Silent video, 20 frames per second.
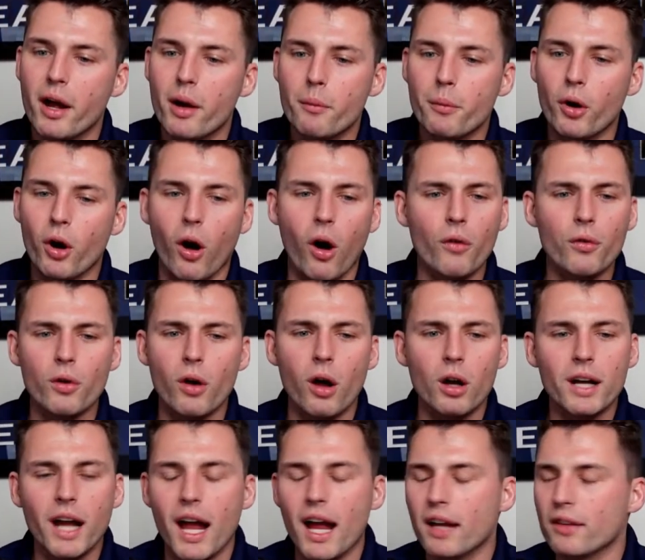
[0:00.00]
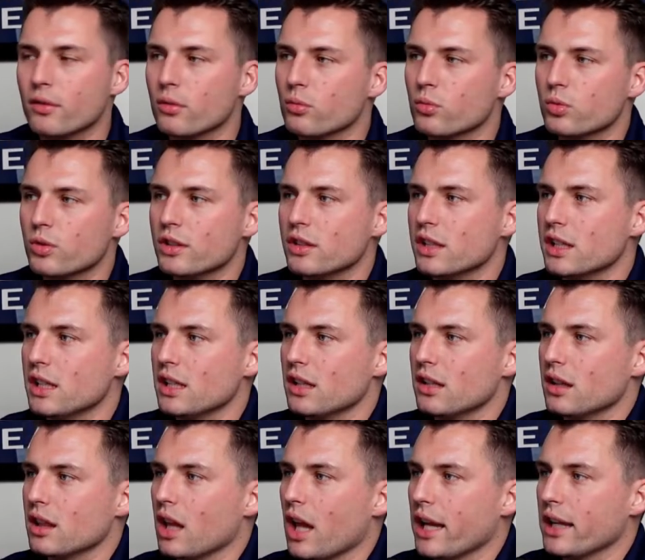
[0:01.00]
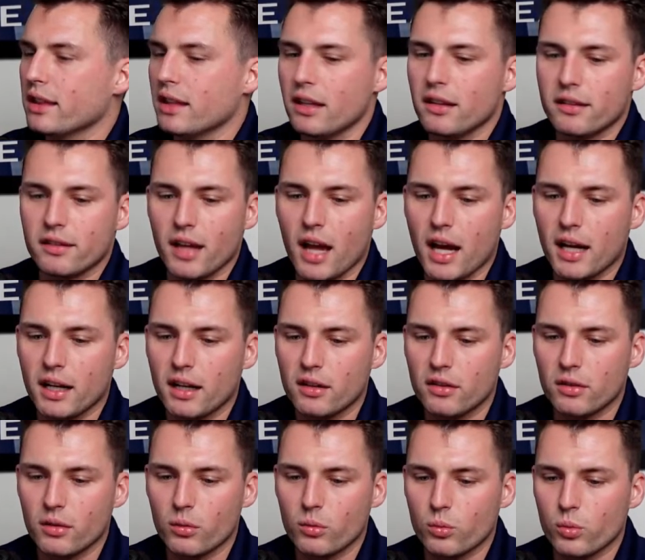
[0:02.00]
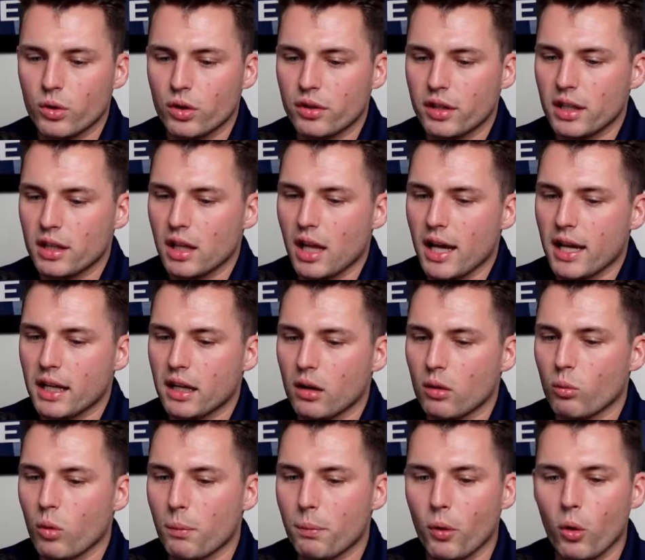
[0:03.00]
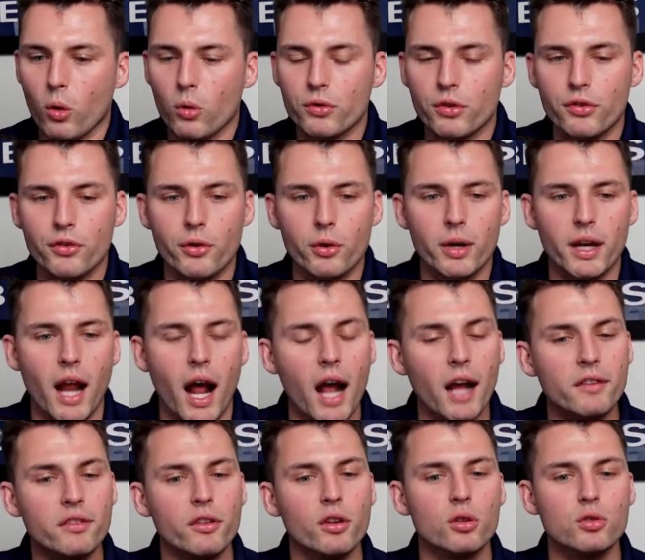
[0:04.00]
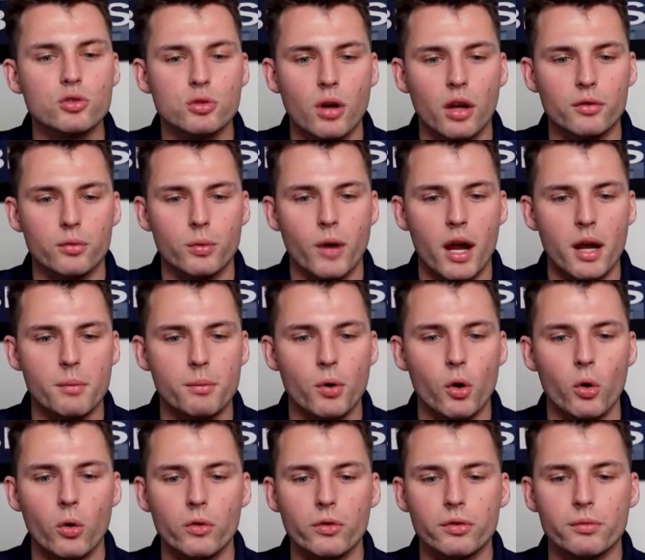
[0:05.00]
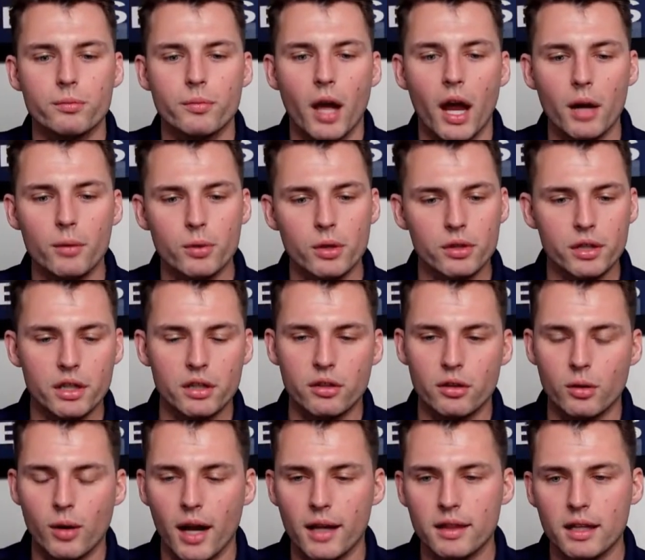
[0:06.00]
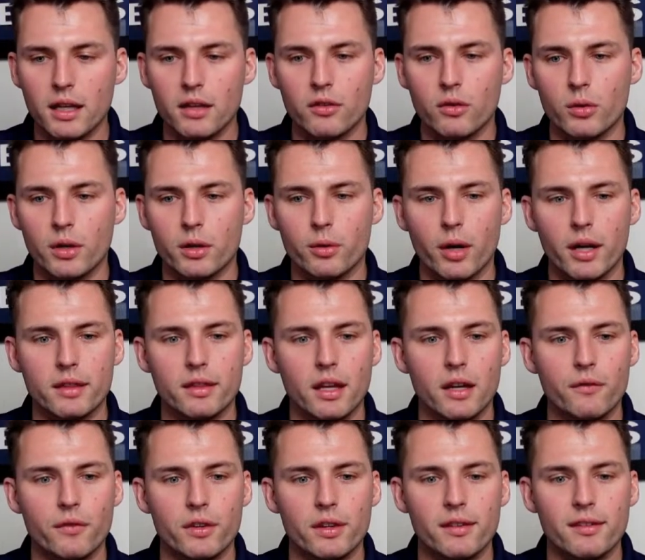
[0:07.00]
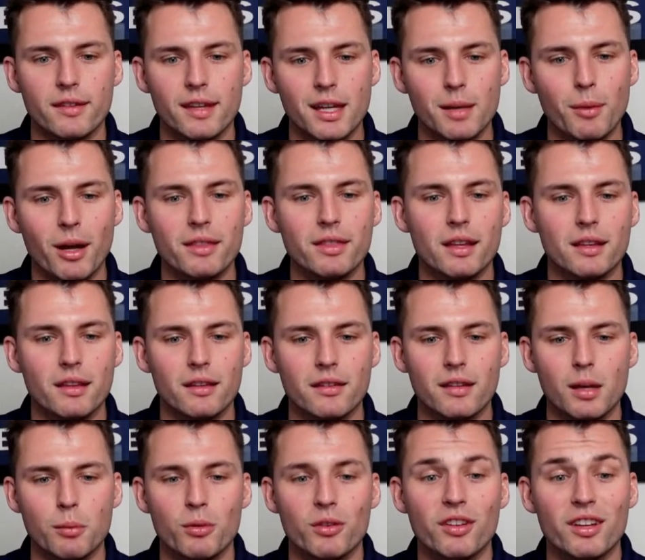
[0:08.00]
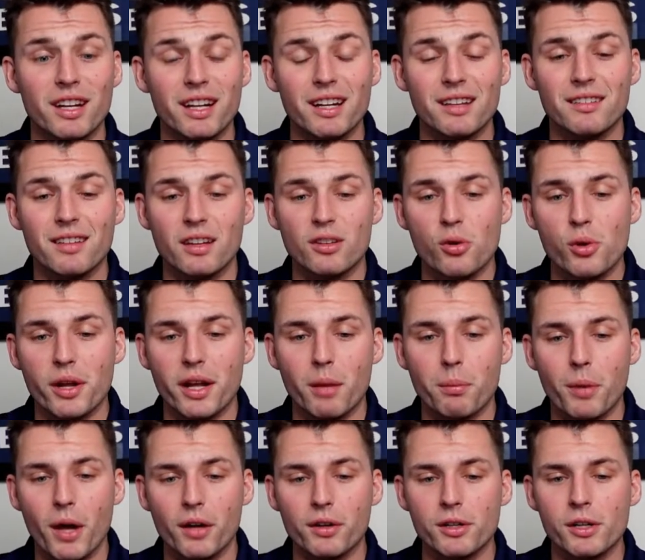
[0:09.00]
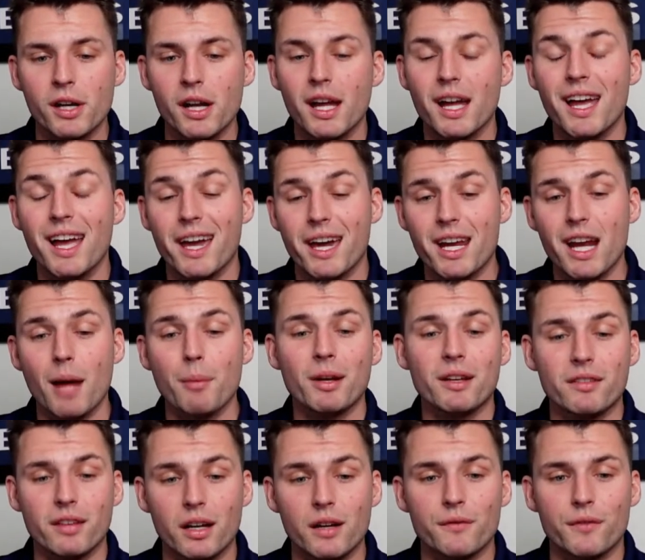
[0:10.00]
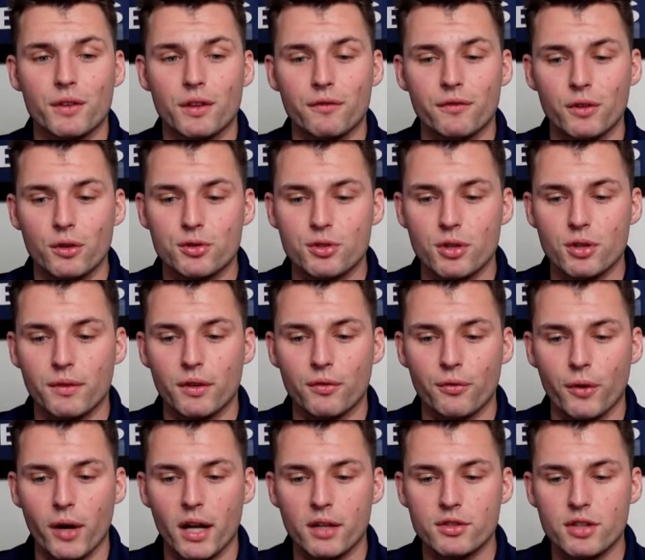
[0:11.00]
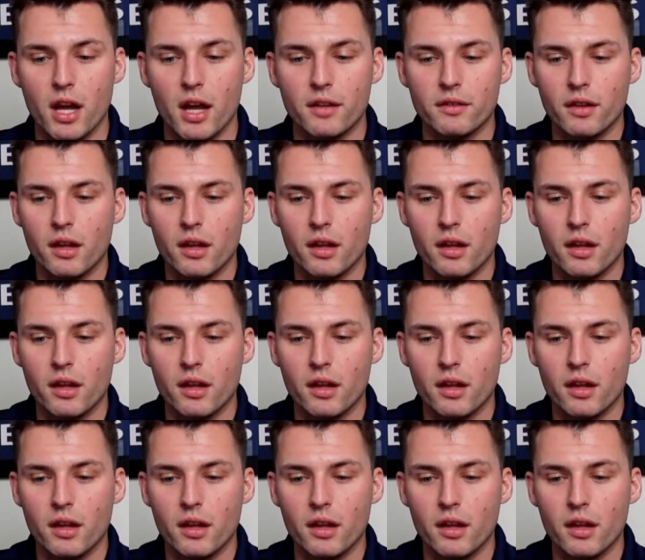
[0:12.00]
But overall, guys, really like these signings, really like what Poles is doing. I still trust Ryan Poles. I really do. I think he's doing a great thing for this team. I think this team is going to continue to get better, and I'm excited for the future of this franchise.